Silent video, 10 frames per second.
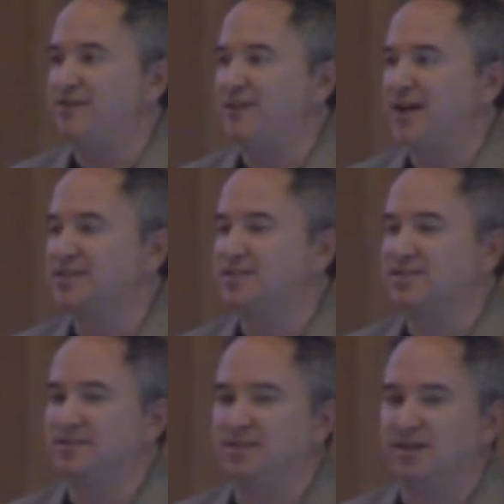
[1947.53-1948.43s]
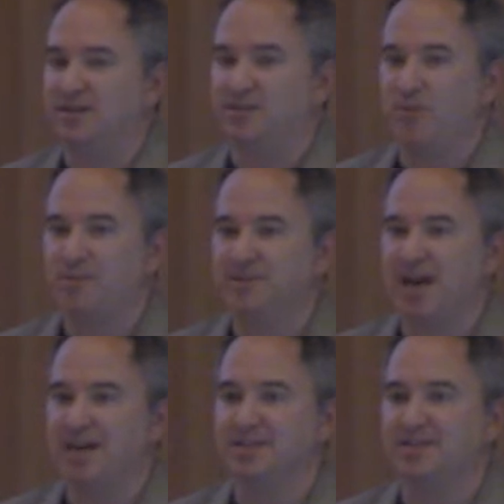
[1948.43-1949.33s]
DFACS
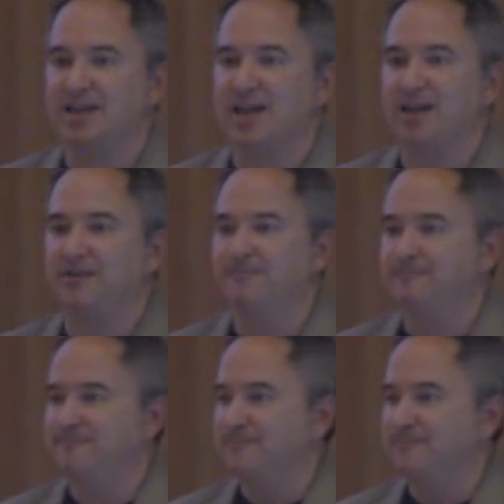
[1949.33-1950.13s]
website and saying,